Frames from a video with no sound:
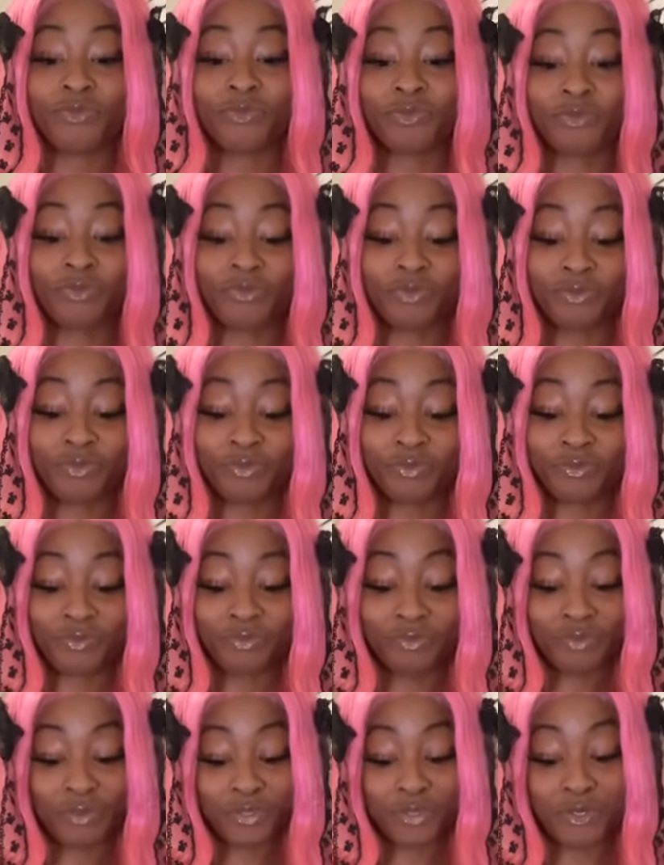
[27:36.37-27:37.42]

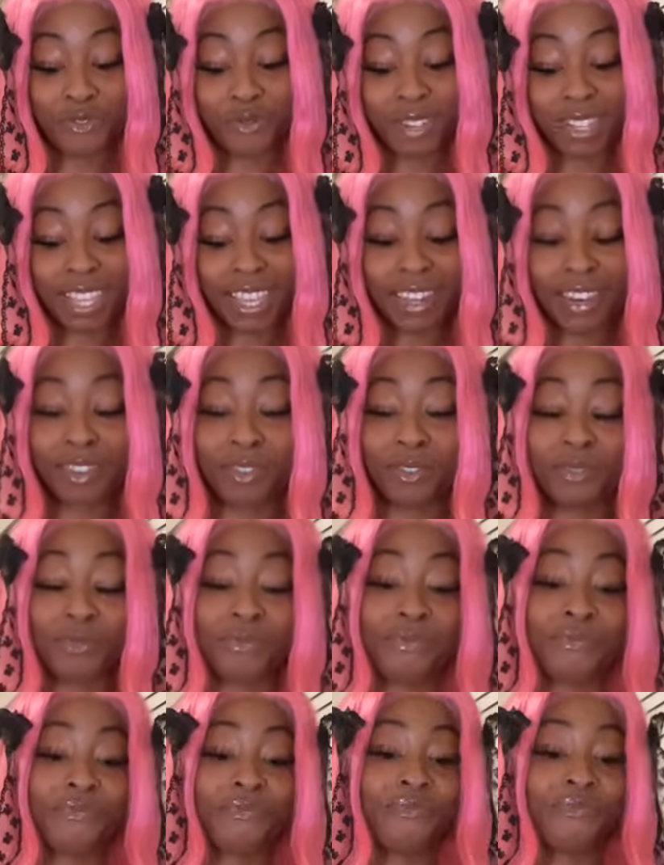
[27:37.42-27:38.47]
mm, what they do.
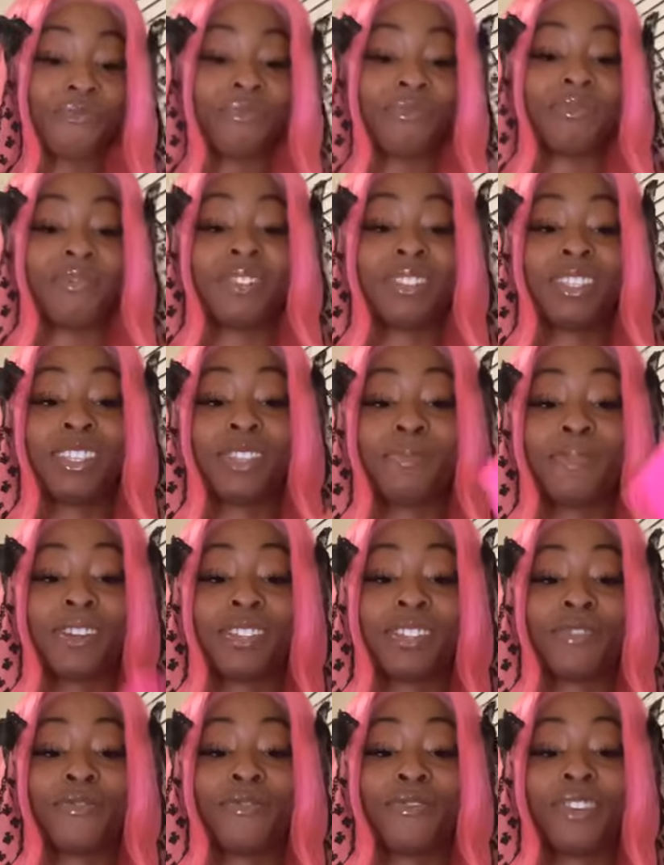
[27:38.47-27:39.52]
This
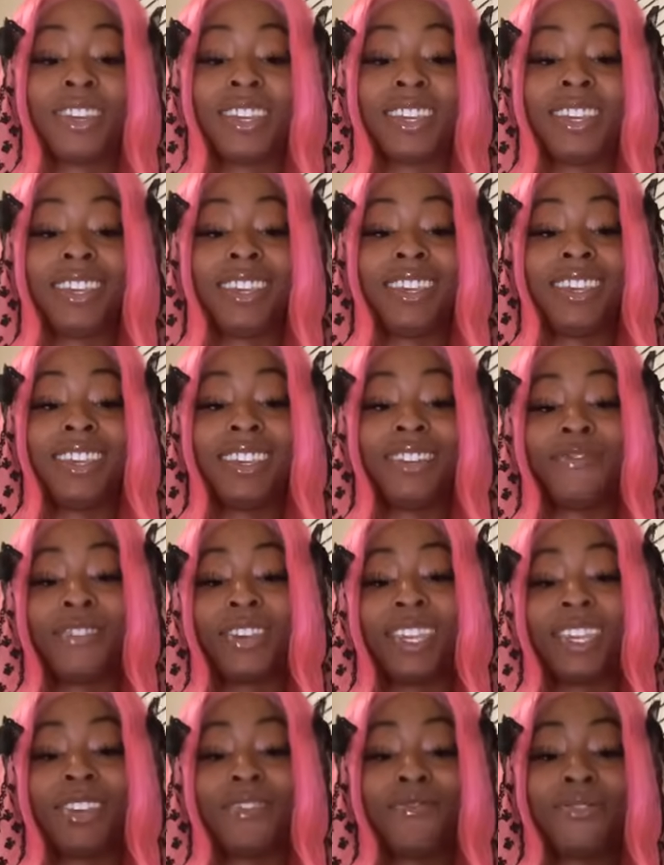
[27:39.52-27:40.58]
person freaky,
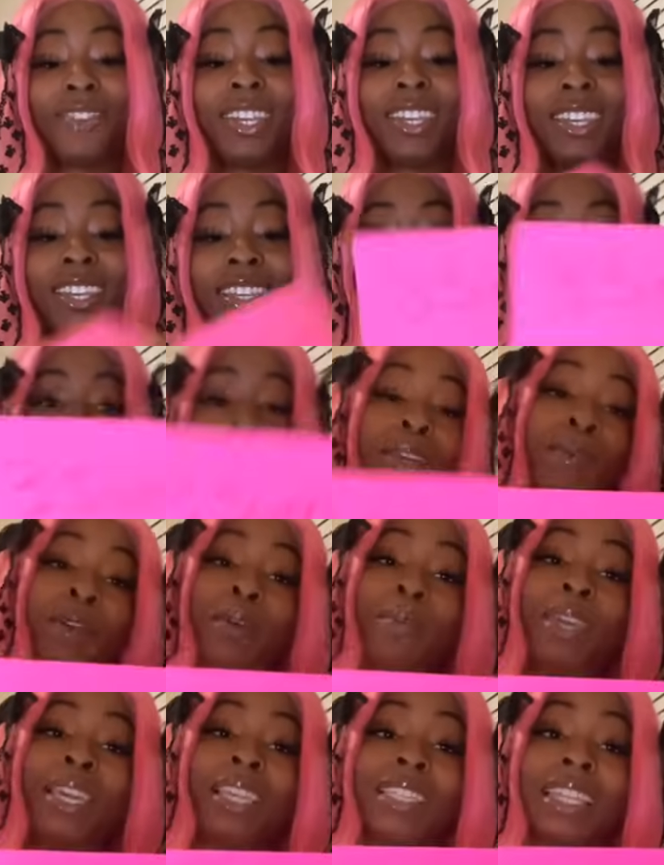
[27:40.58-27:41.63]
freaky, freaky. Somebody could
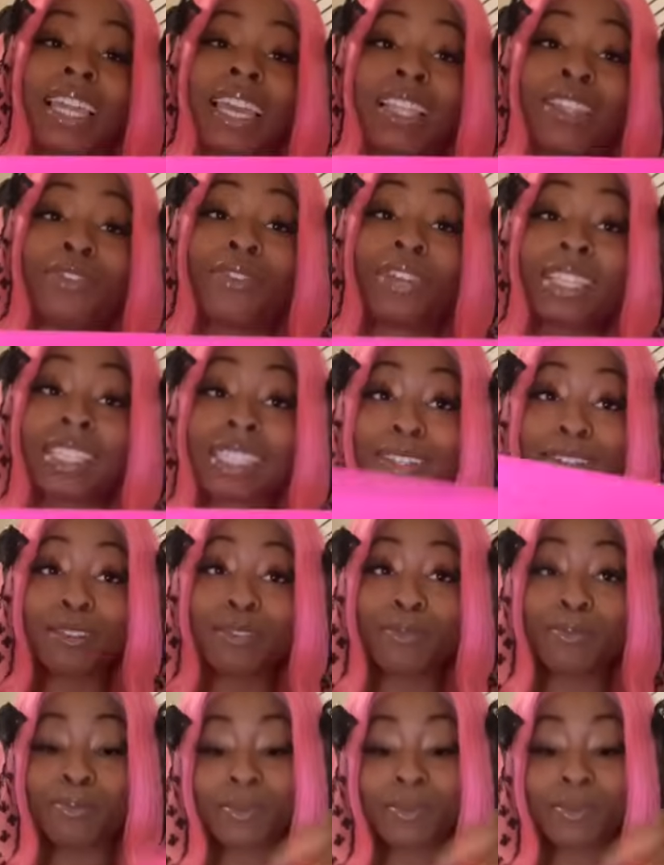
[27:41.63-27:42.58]
be into like threesomes.